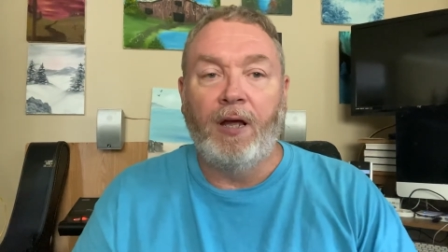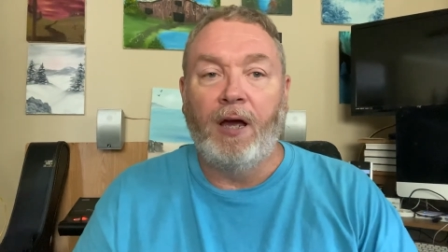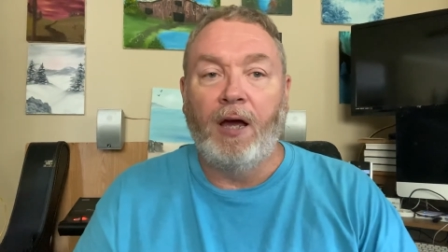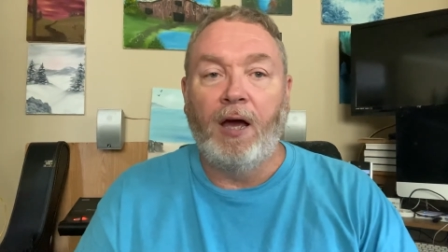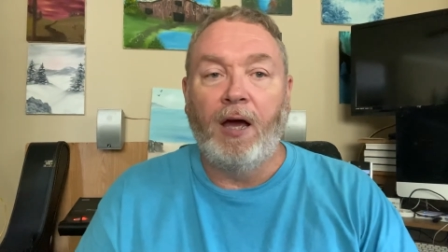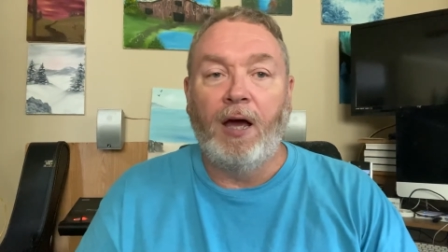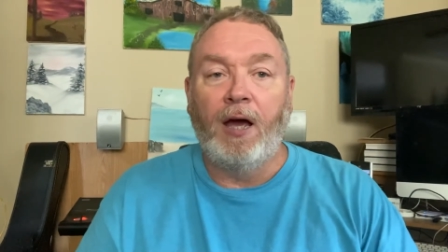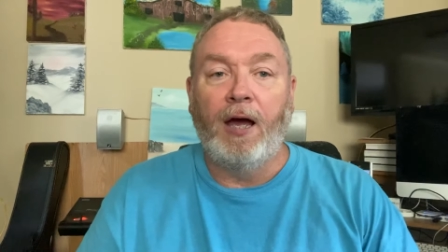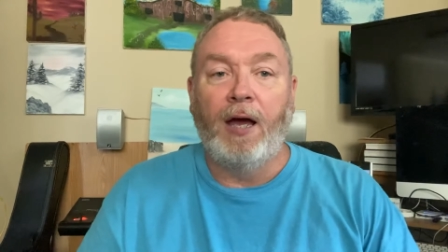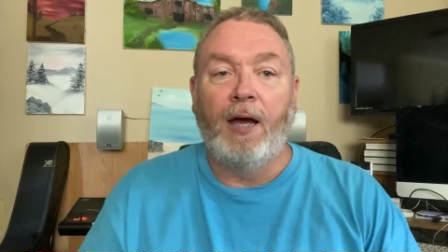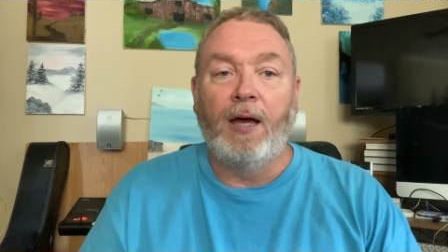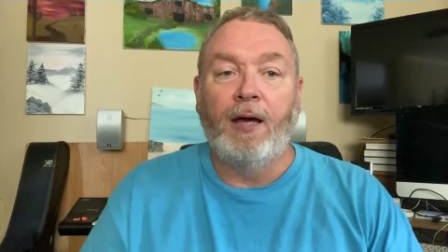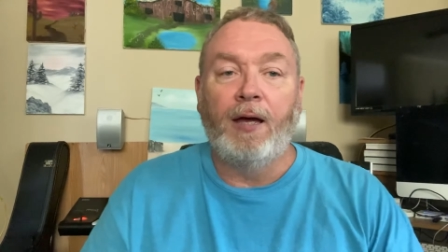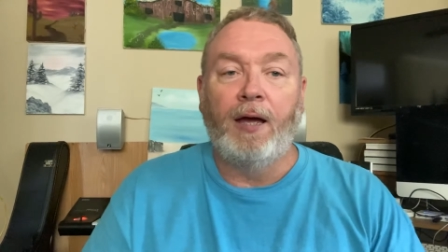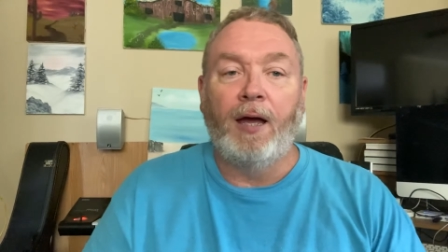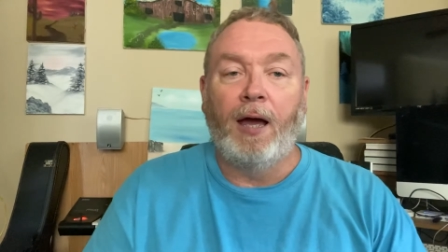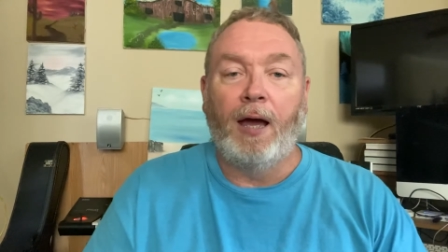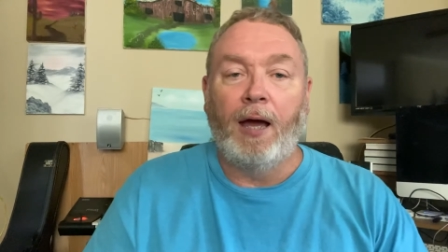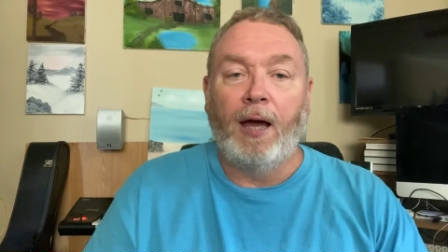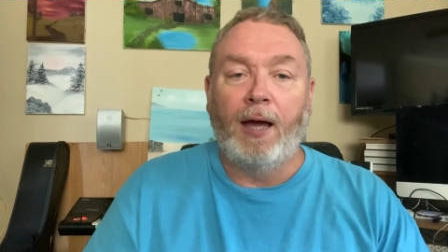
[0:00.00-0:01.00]

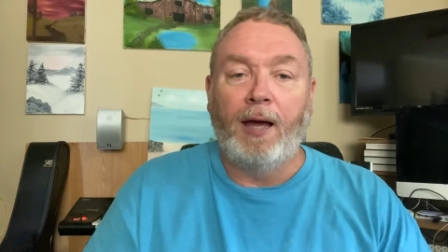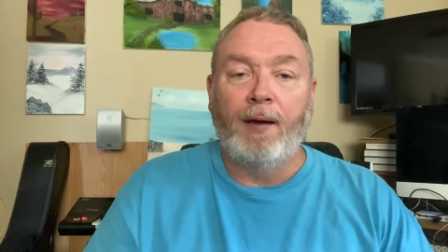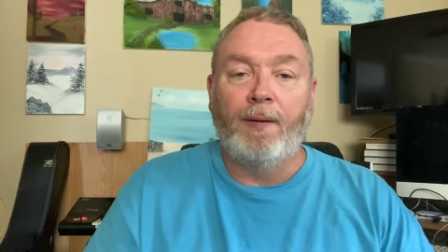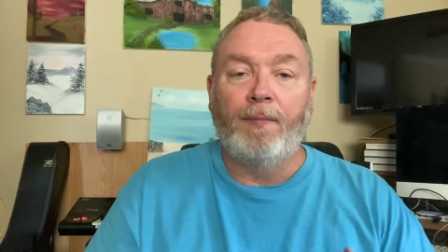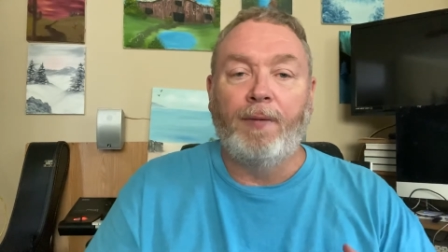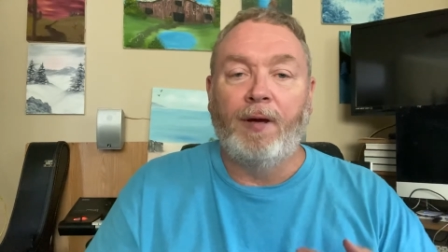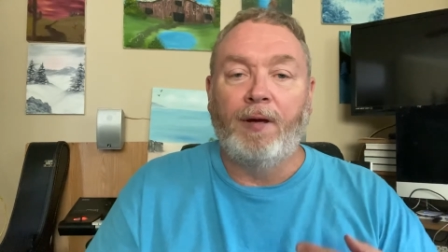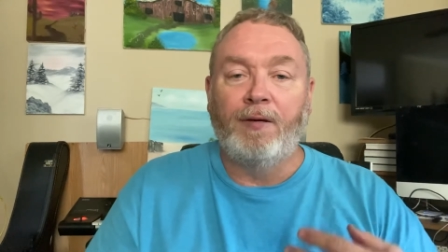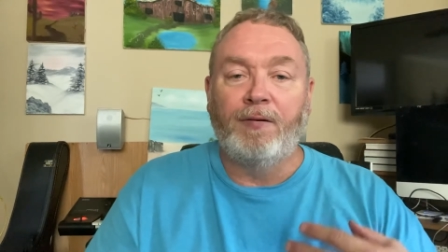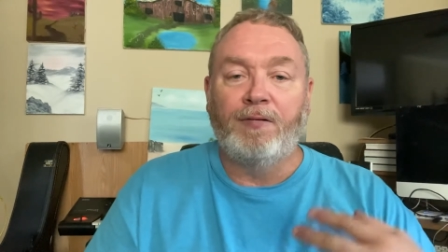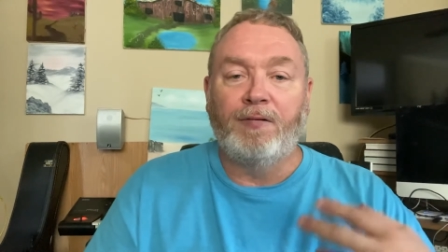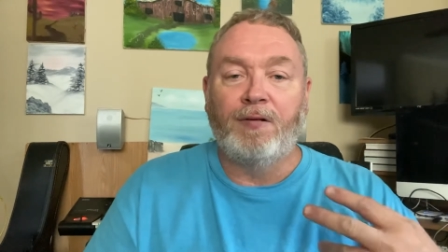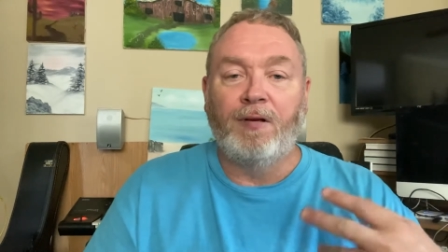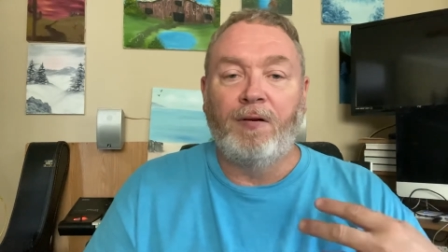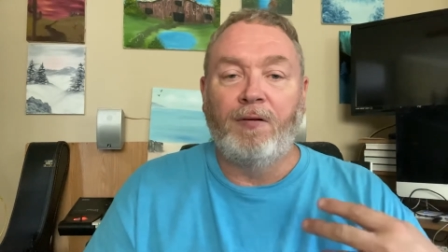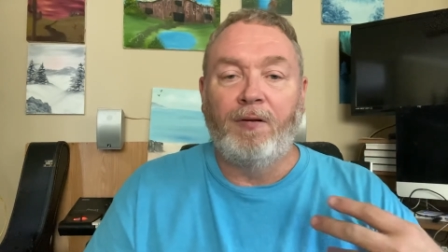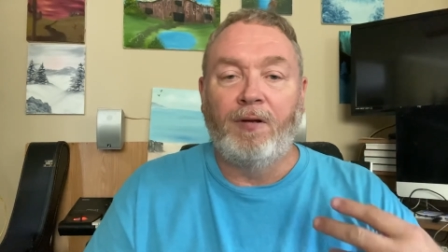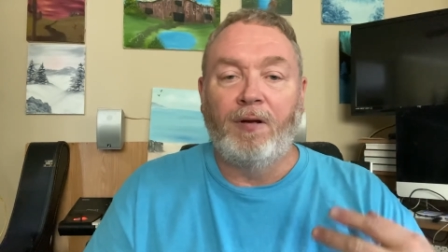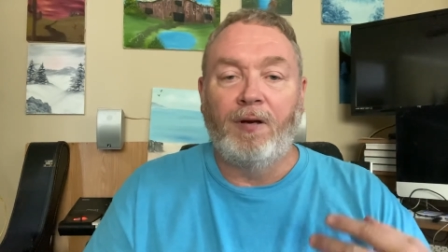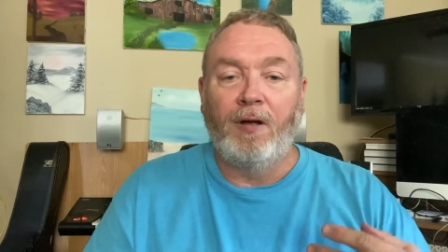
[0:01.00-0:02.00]
I am a
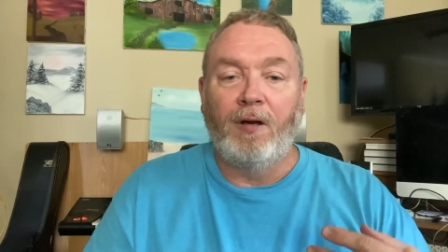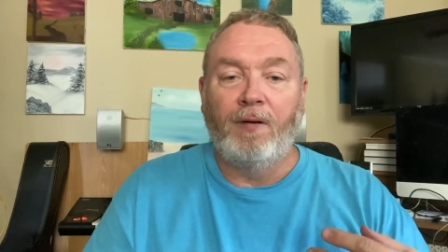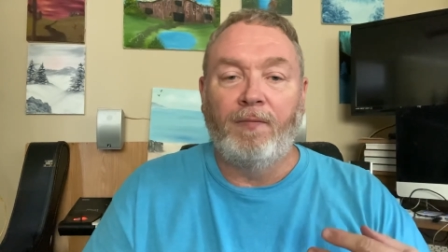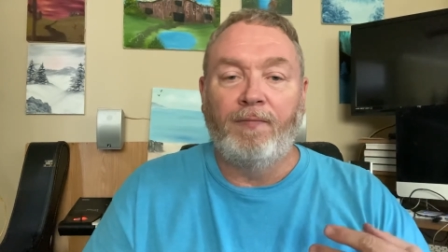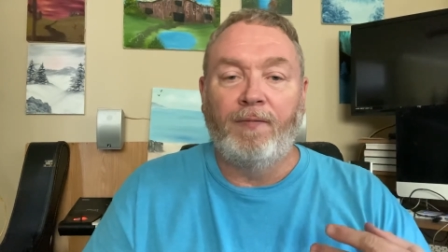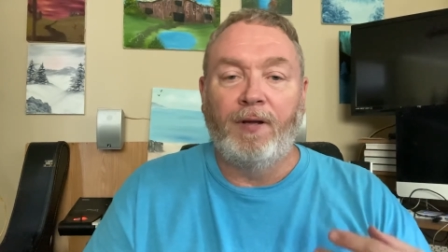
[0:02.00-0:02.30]
student of